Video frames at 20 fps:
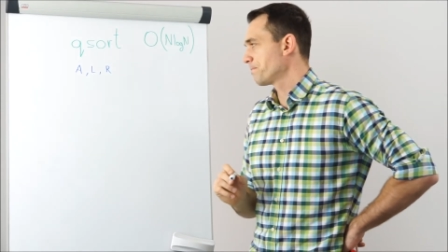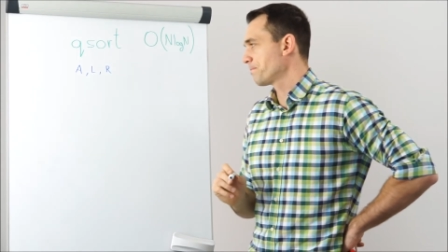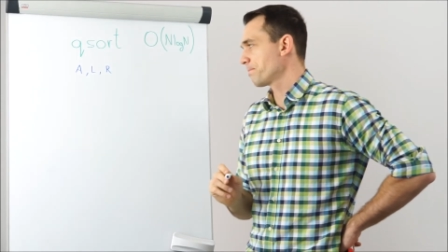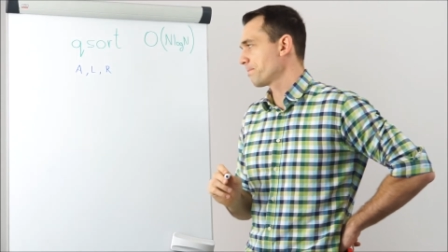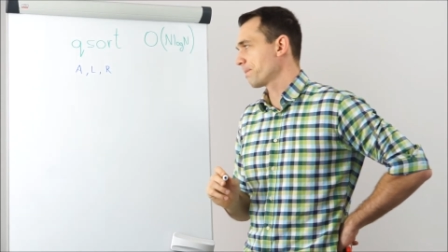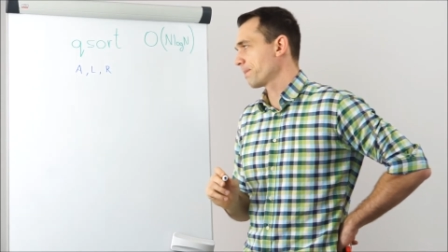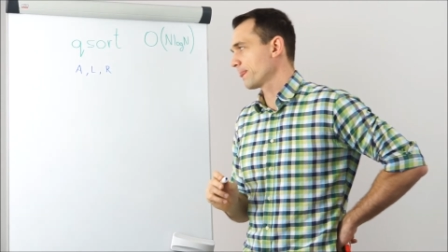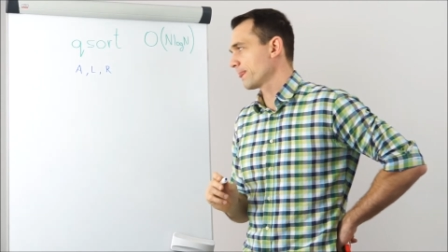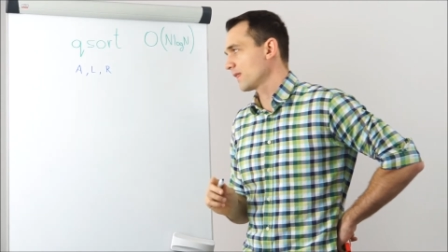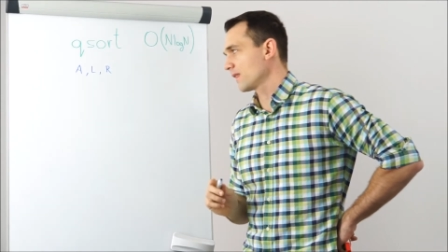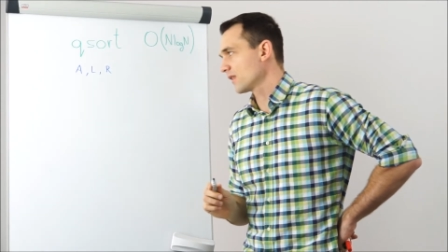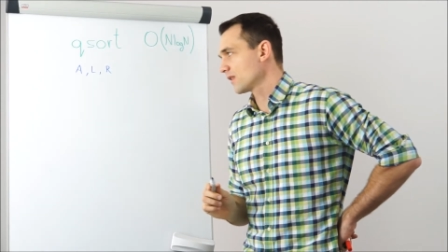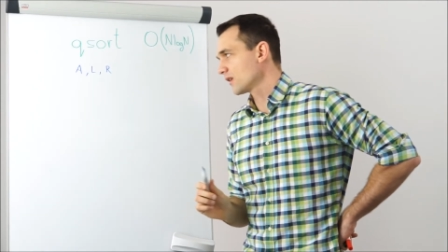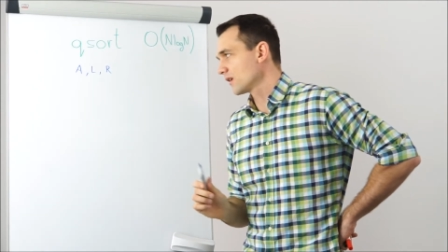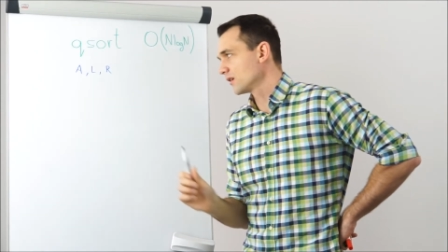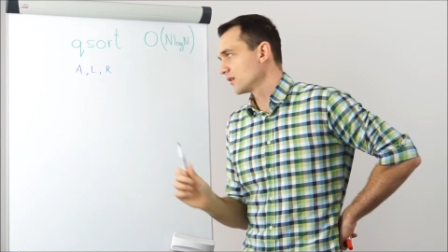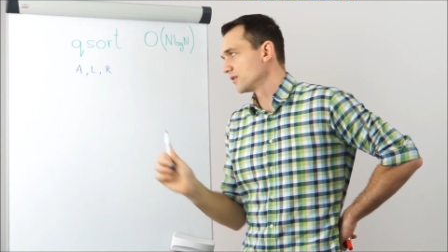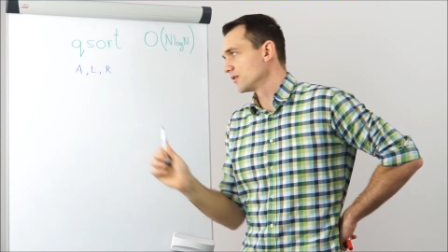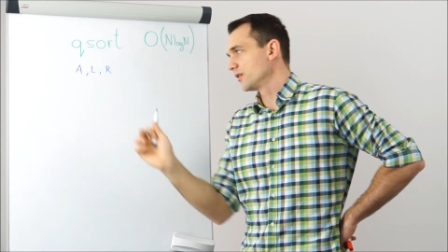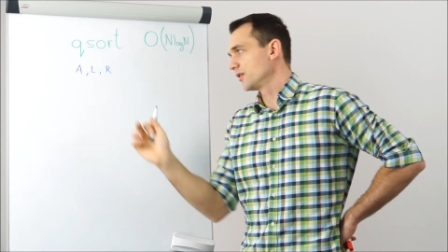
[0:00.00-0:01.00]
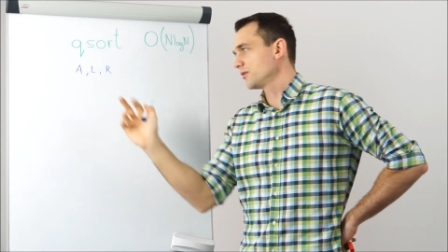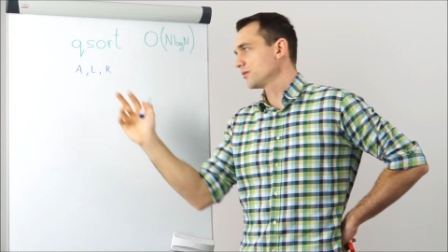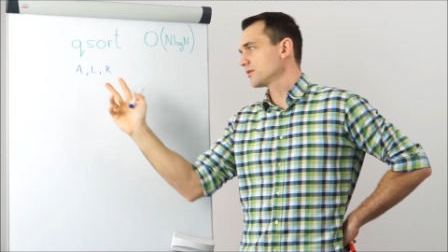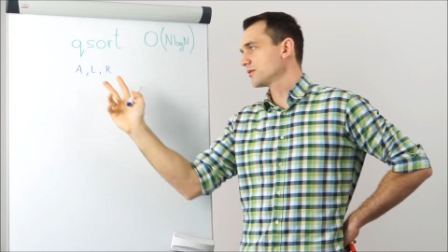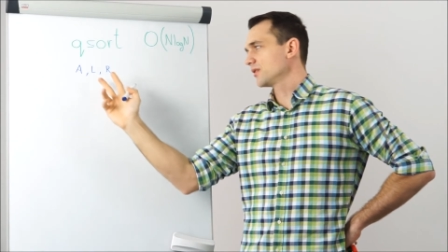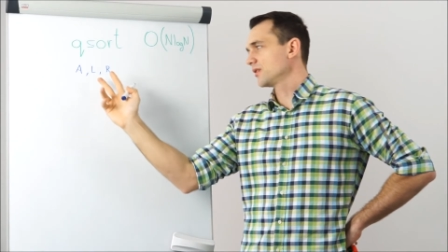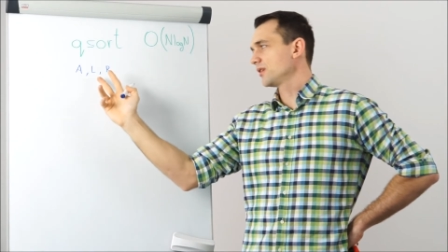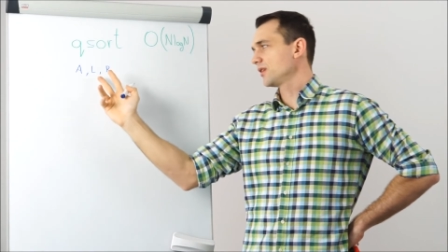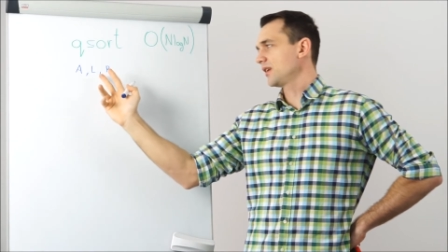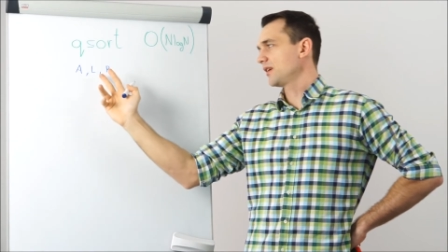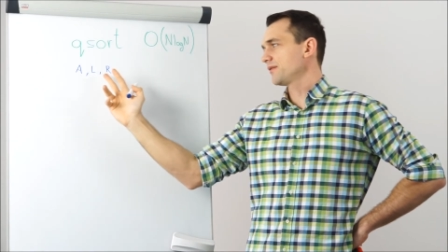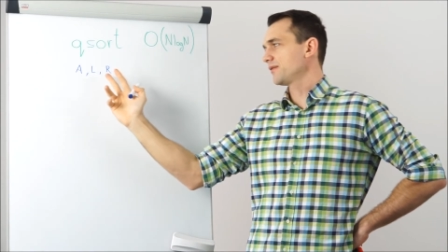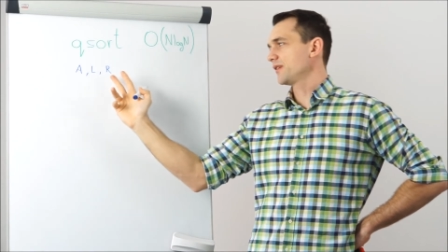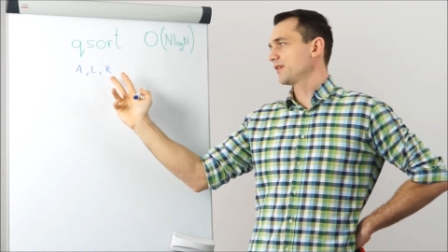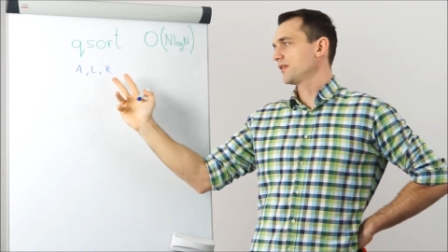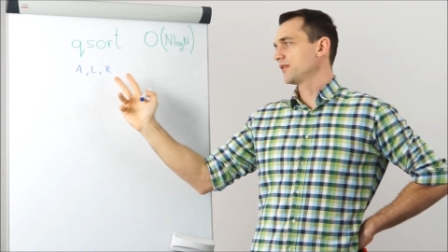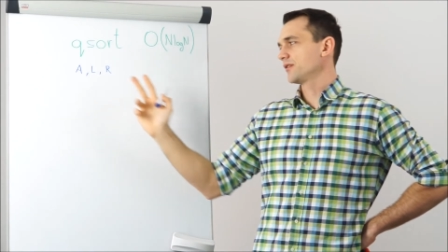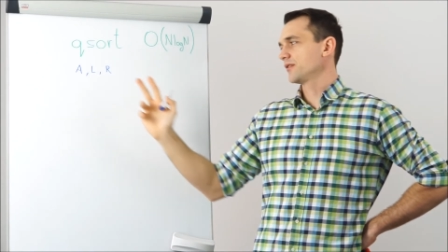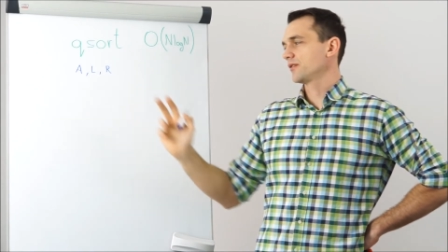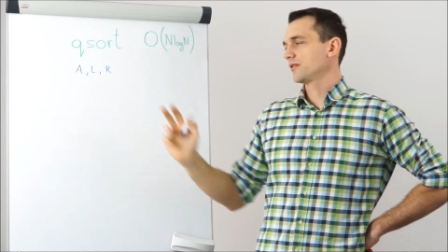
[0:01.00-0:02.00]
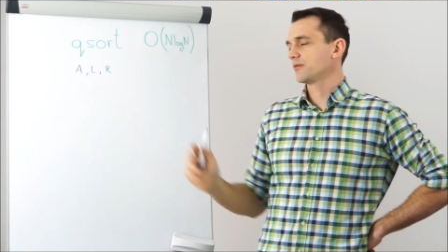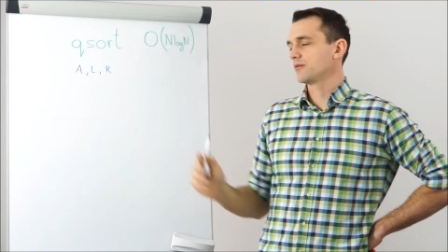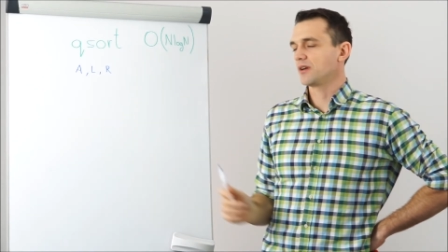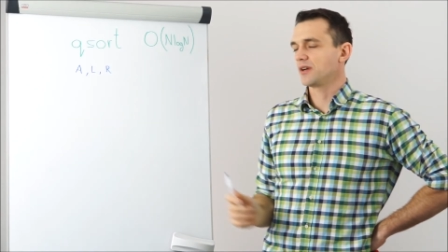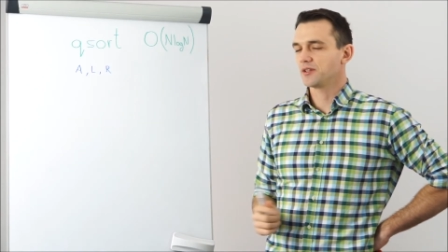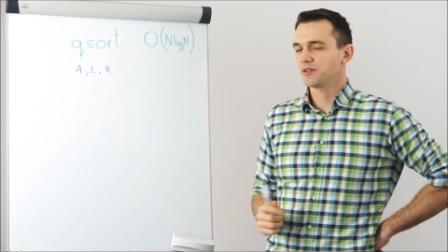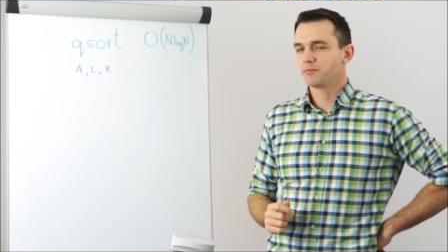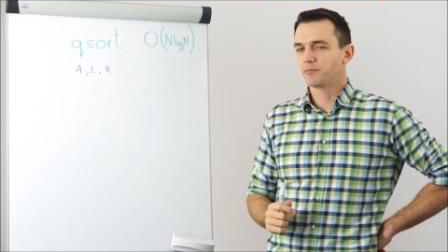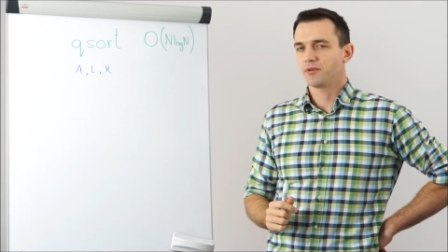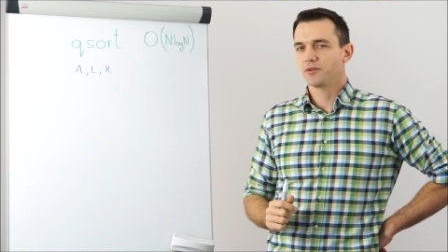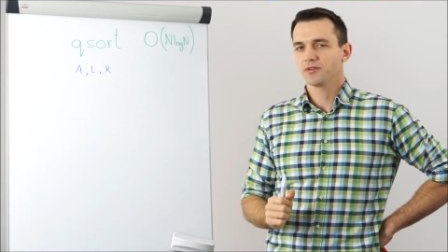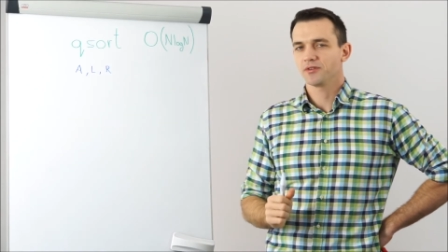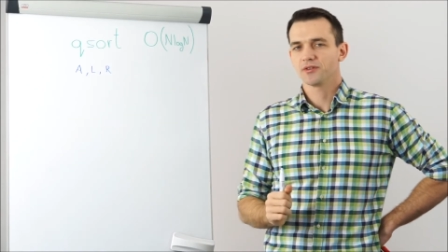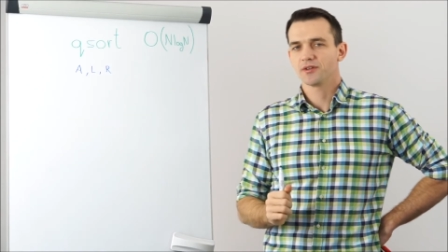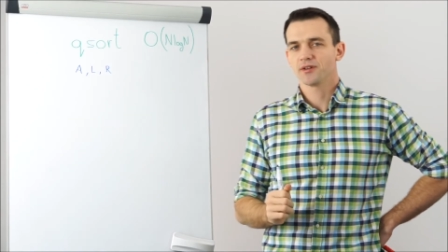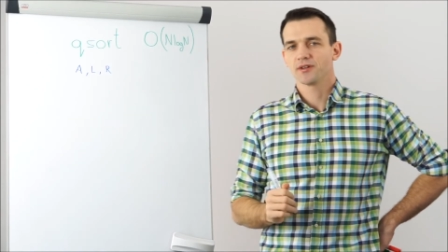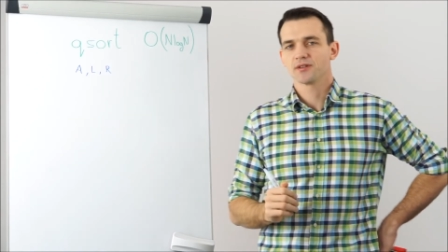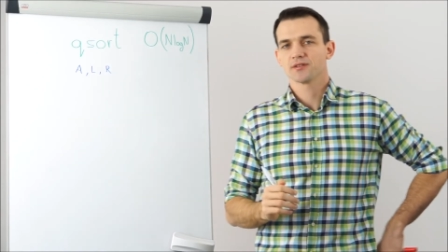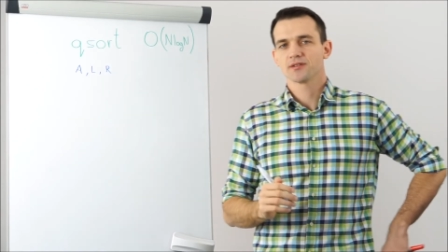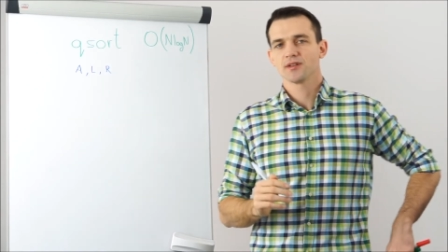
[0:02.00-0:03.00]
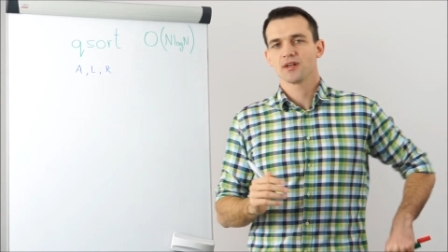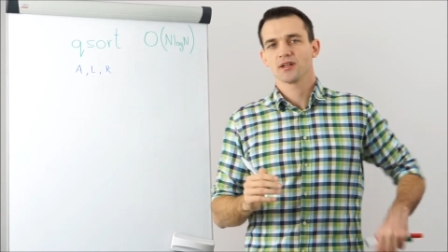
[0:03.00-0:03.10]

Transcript: Those left and right pointers